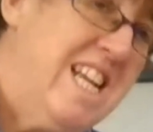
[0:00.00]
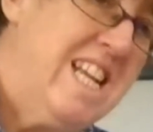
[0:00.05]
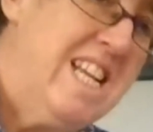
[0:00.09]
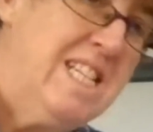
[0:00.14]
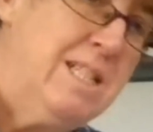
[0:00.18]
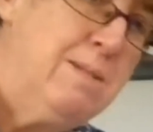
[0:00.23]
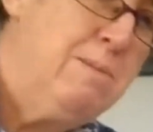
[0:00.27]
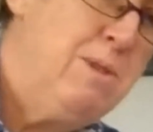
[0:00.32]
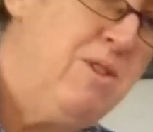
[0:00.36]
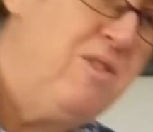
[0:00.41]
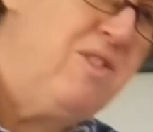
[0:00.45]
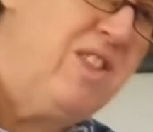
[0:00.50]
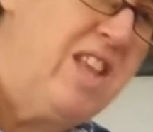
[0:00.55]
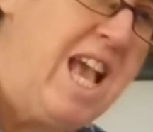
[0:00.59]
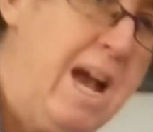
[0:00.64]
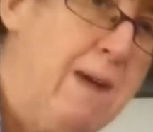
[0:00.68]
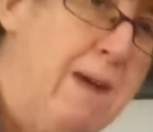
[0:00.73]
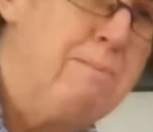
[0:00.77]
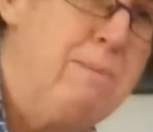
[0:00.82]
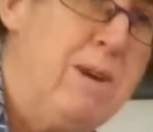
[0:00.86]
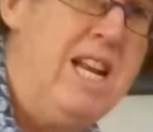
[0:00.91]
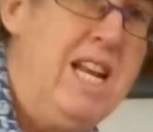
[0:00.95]
Let's get the
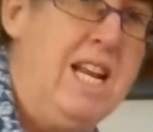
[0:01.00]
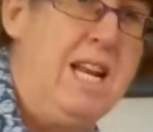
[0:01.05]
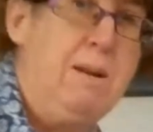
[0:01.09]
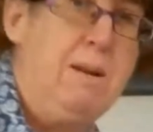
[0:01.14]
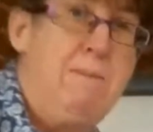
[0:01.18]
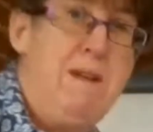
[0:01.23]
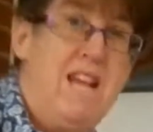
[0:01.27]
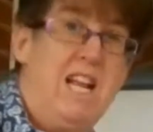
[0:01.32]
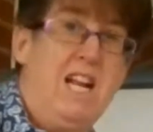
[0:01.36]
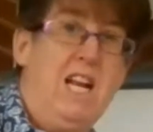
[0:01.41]
camera a little bit